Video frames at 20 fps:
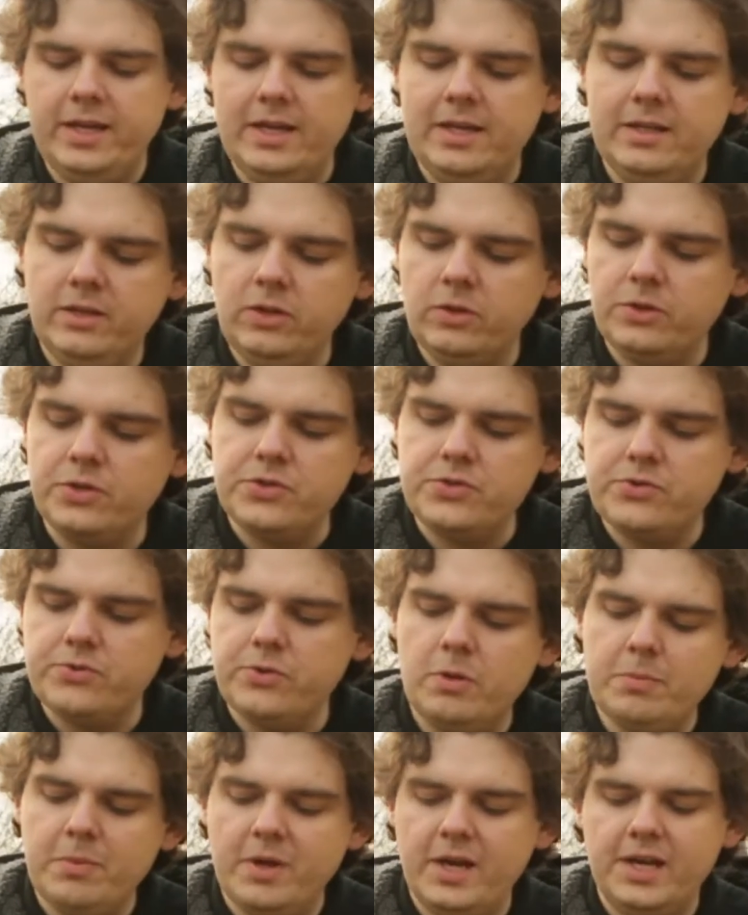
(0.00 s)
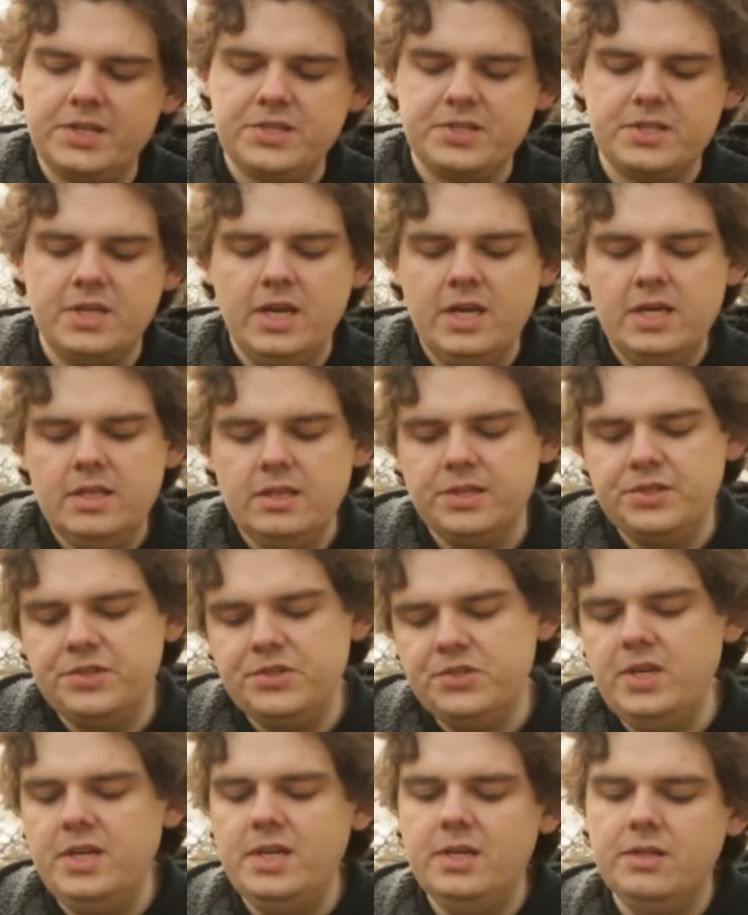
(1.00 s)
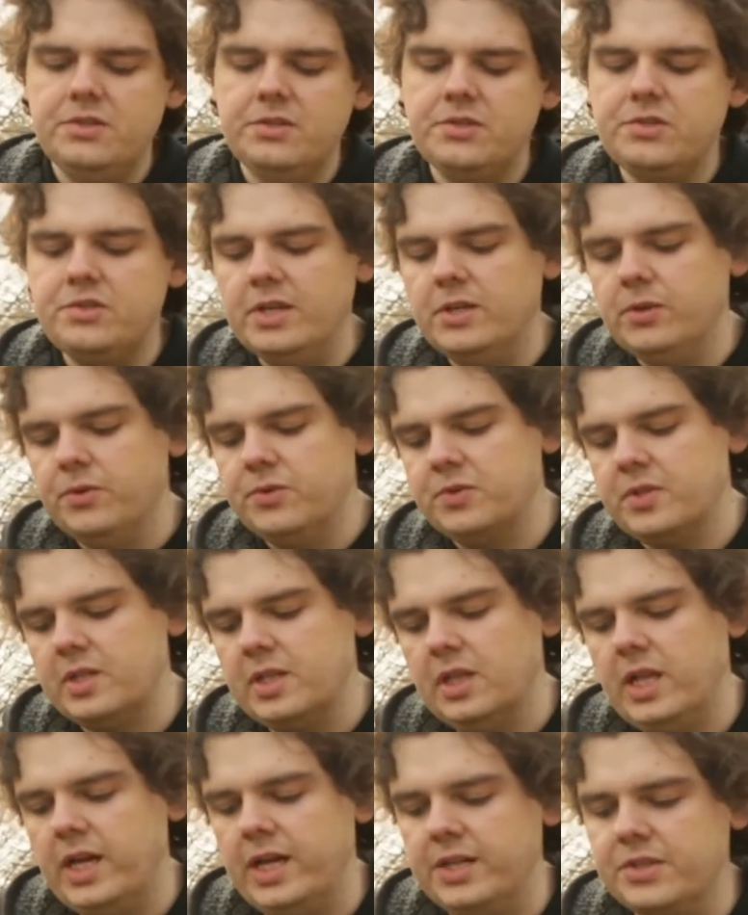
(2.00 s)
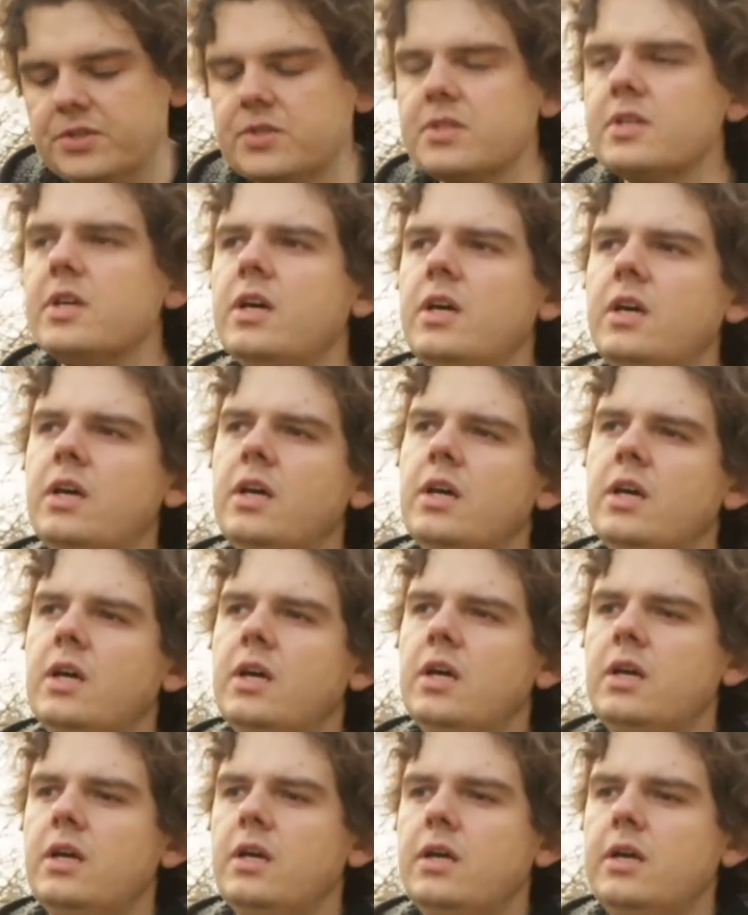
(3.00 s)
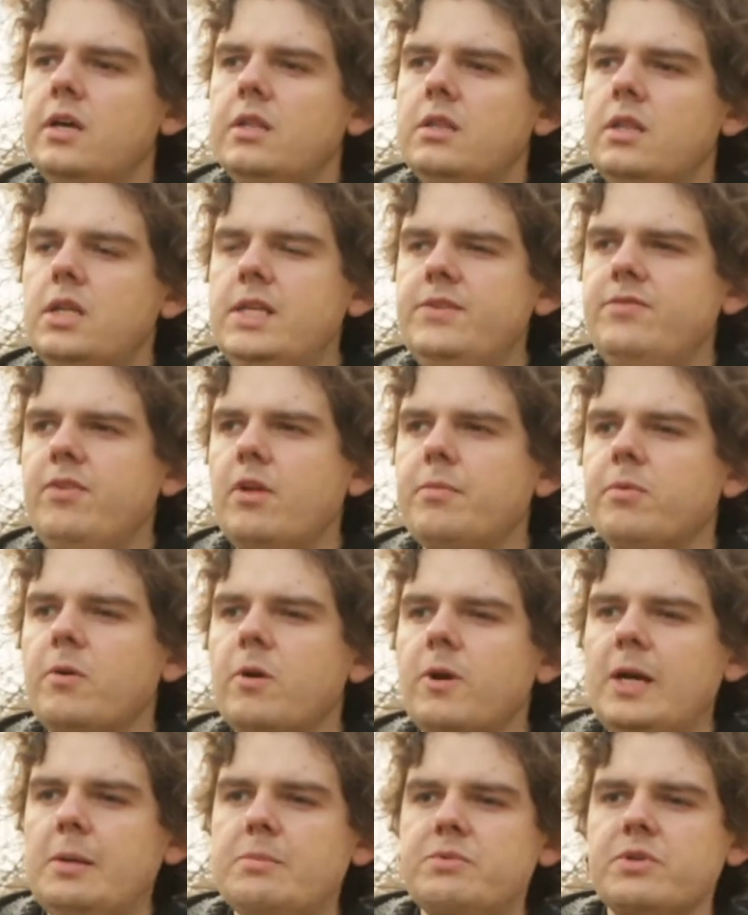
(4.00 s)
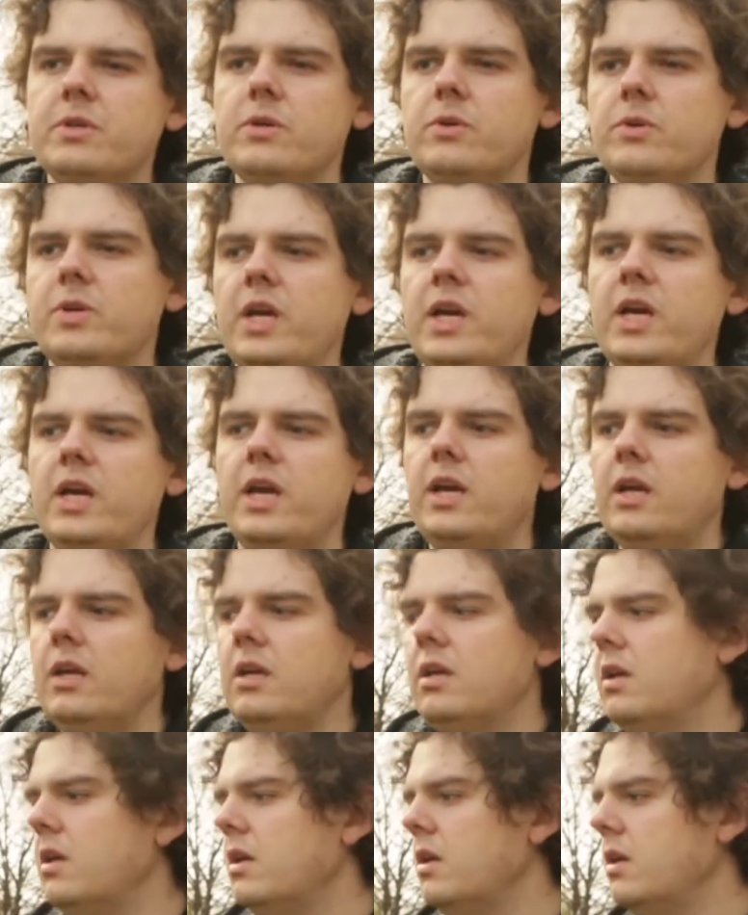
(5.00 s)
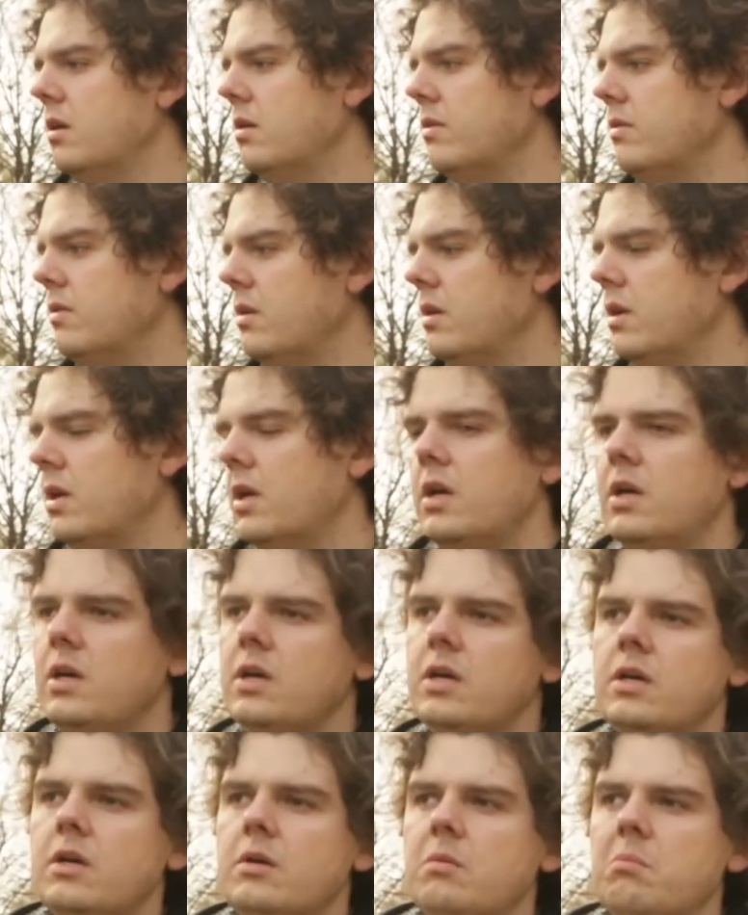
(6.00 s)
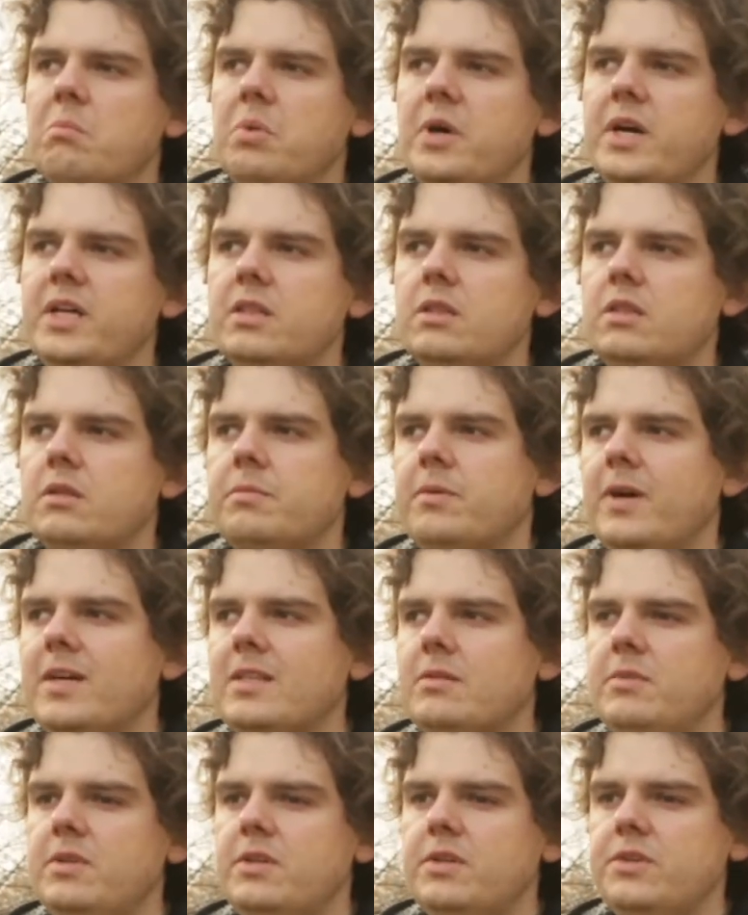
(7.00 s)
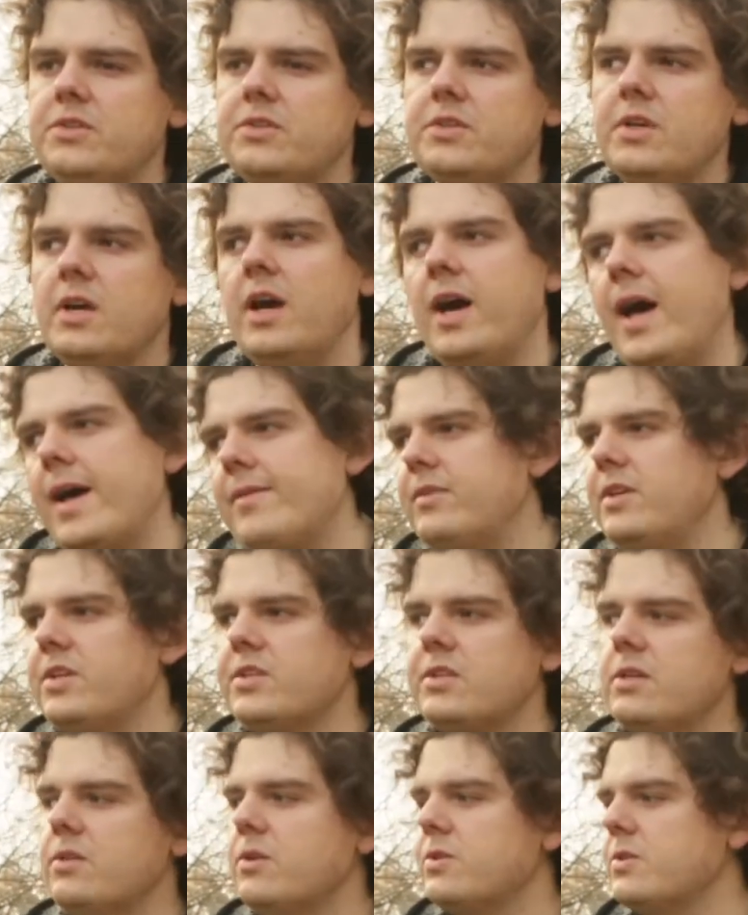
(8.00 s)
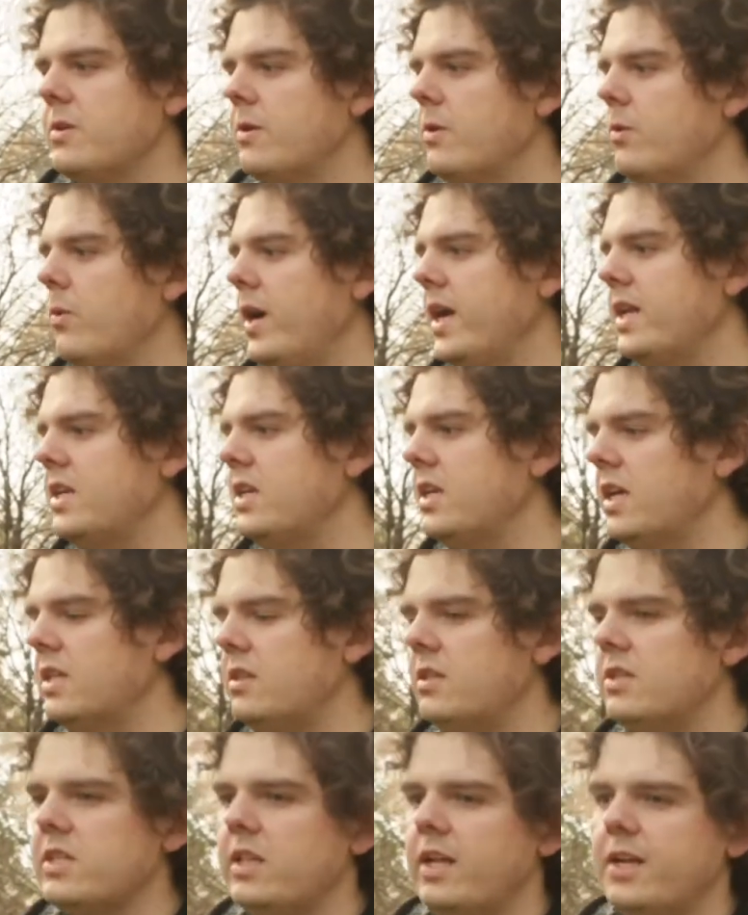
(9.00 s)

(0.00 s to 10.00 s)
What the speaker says: and a little control box that sends signals to the lights. The default programs are okay, but the problem is, obviously there's no way to get these